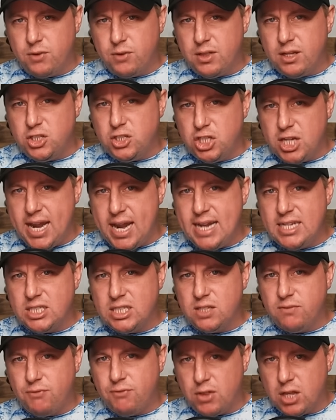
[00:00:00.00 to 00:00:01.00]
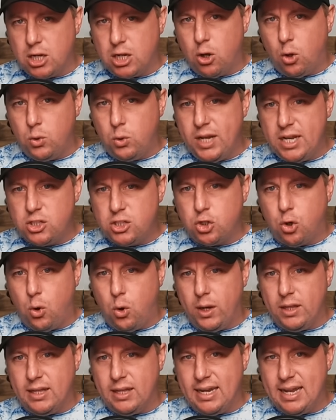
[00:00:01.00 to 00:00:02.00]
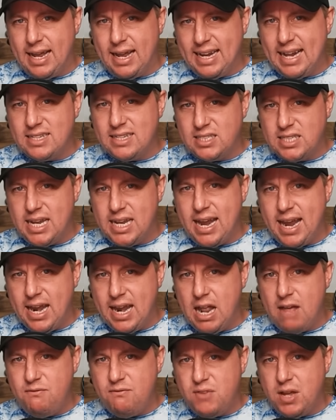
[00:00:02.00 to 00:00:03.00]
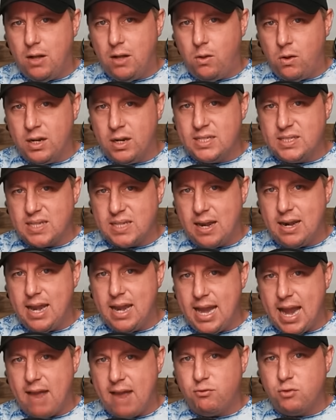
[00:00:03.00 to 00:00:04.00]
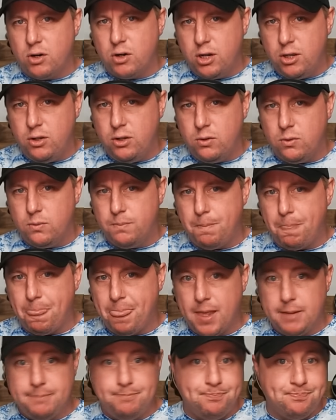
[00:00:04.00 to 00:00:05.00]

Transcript: for the chase for the golden toilet against the N F L on a Sunday afternoon?